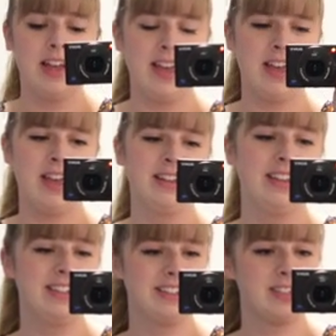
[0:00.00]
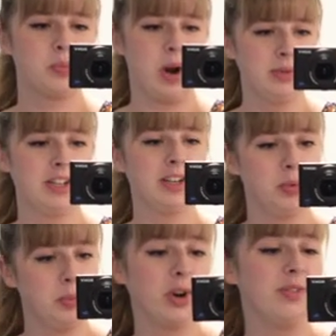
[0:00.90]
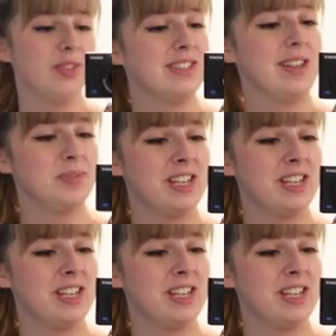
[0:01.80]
and it's probably going to be more of the same